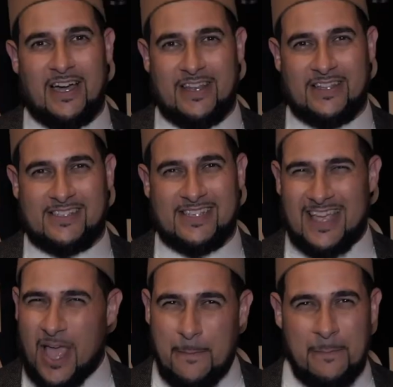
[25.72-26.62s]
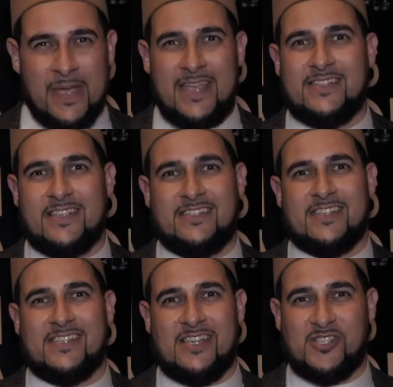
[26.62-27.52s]
and it's amazing to
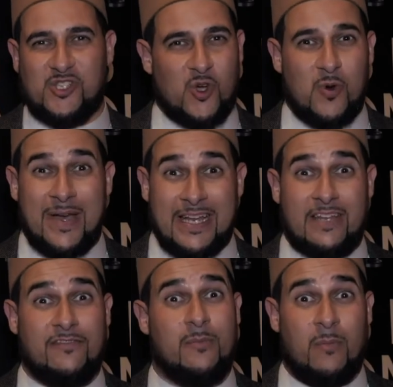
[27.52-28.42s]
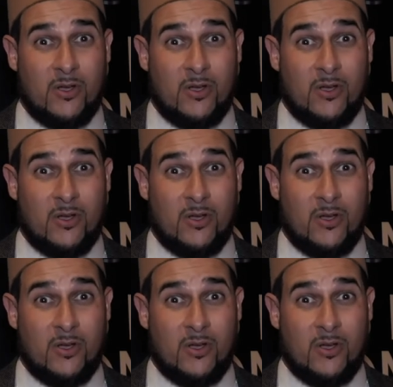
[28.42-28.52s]
see so many different